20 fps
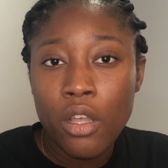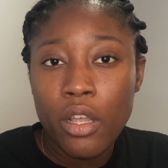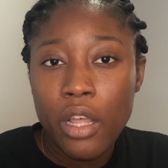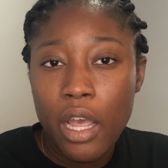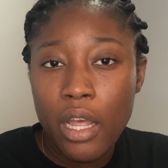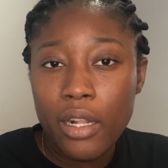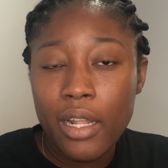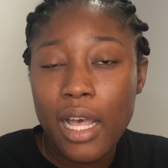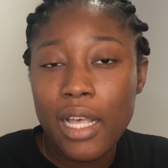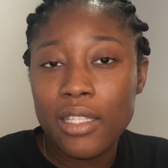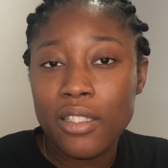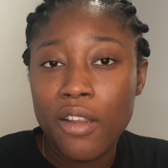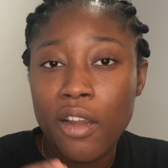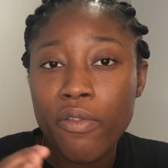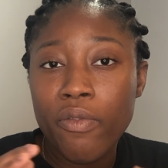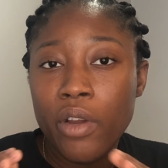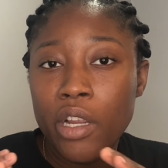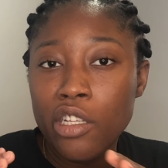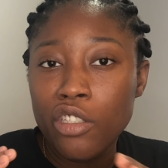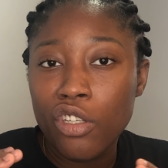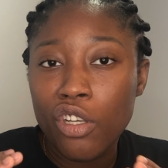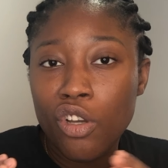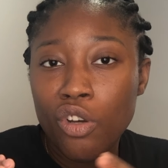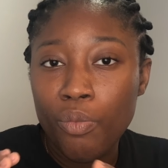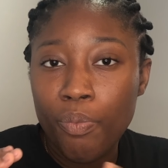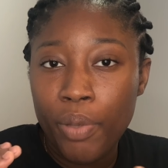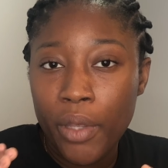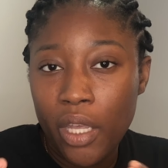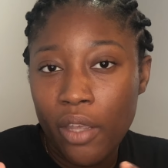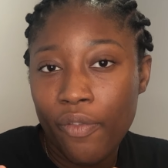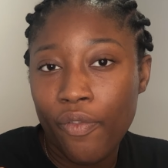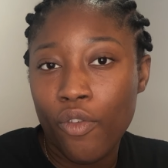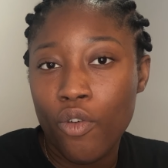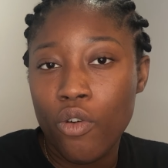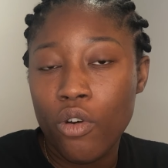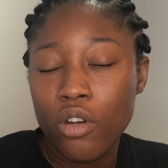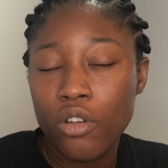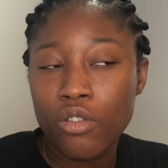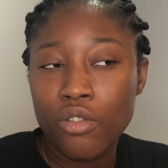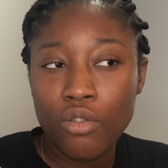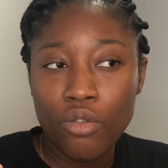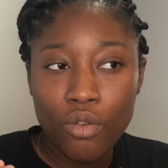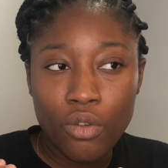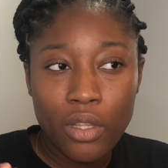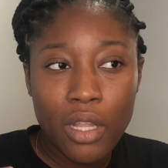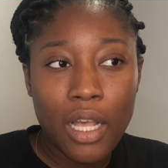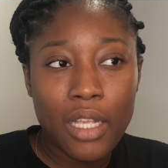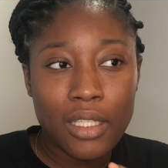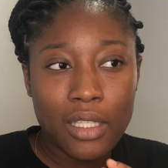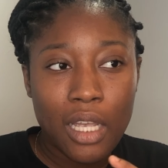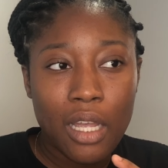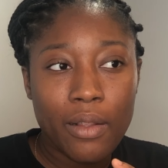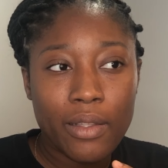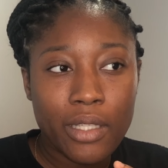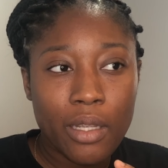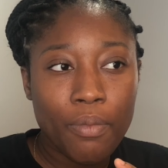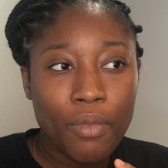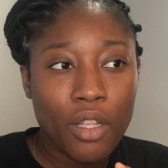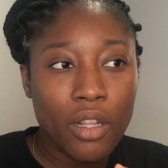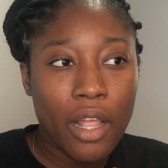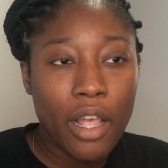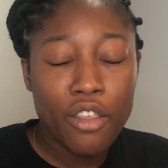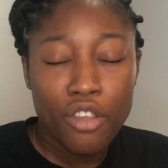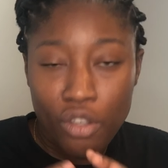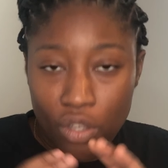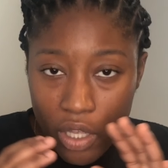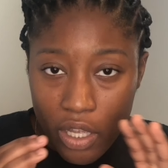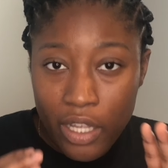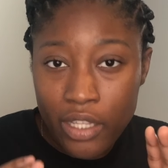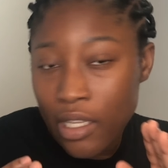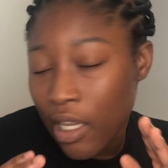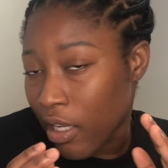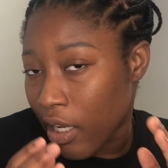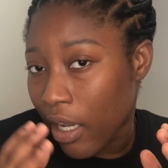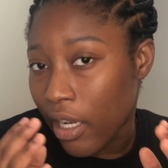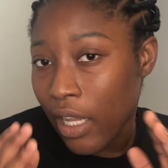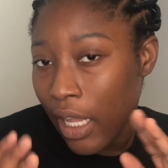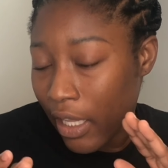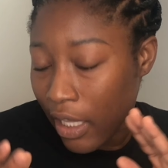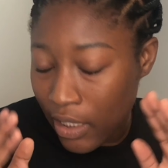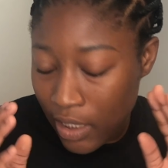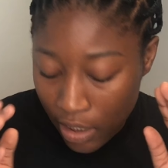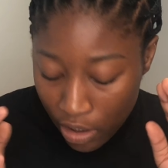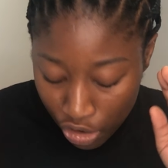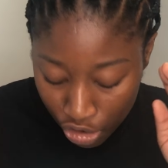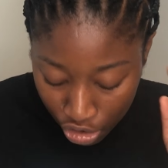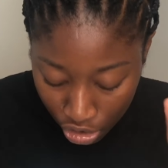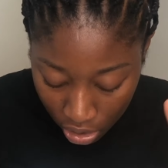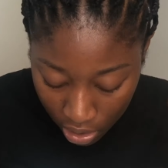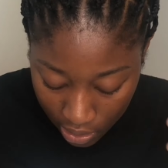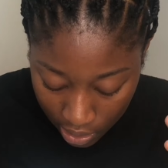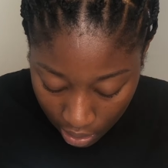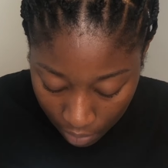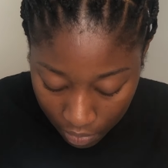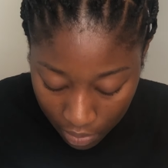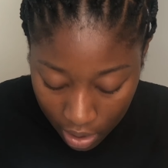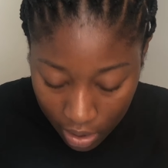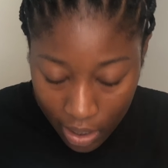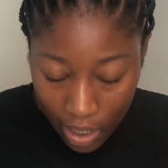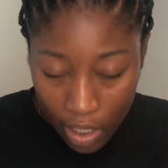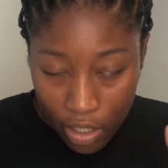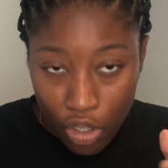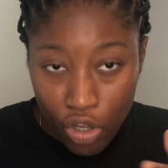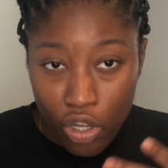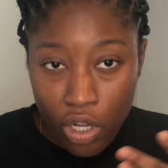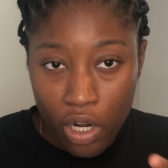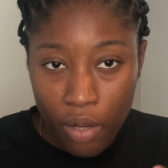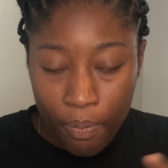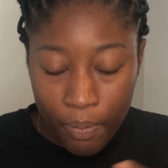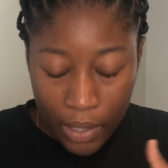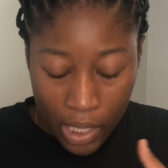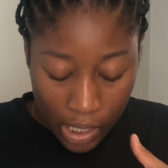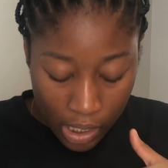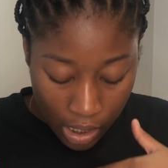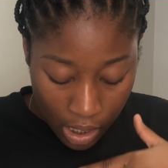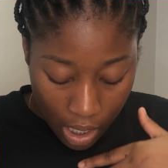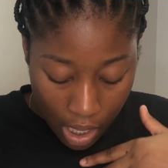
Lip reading: And that's the range you could pay for. So that's something that it's a sure something that you're going to pay.